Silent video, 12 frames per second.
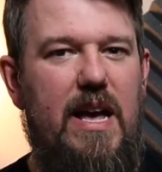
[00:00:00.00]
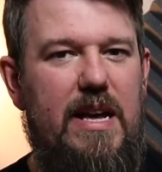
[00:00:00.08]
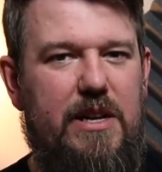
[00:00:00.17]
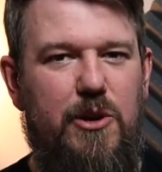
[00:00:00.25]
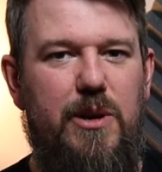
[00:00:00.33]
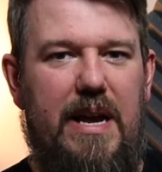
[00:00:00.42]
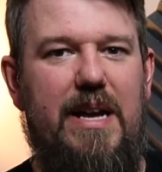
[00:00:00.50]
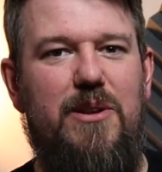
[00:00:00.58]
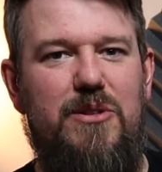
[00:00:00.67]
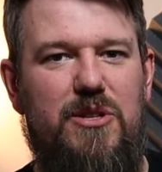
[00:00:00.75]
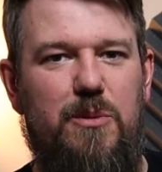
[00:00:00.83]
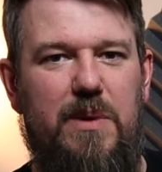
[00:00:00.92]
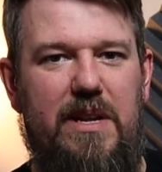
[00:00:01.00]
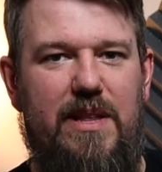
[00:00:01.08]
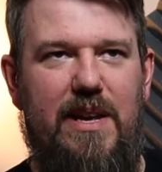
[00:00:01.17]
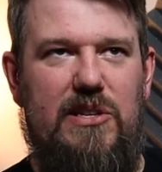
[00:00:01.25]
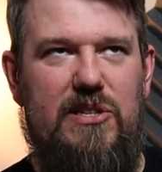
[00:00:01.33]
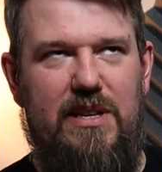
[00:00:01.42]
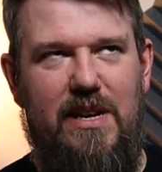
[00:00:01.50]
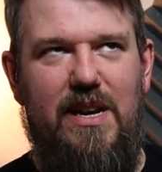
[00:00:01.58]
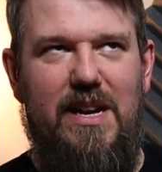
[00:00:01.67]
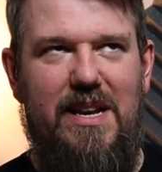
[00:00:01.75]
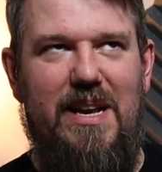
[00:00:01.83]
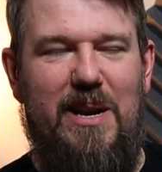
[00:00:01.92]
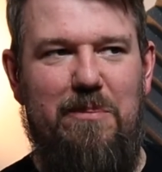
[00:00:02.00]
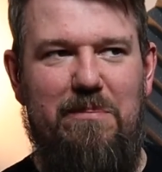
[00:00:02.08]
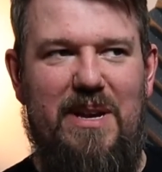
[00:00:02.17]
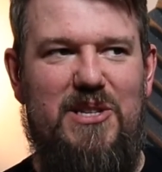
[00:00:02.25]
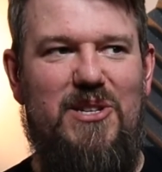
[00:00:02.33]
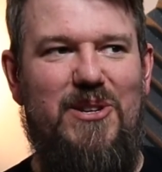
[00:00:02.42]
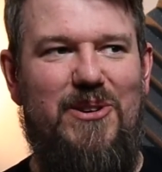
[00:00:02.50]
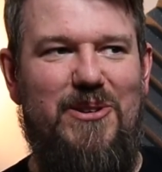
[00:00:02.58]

It could hit on so many things, yet it missed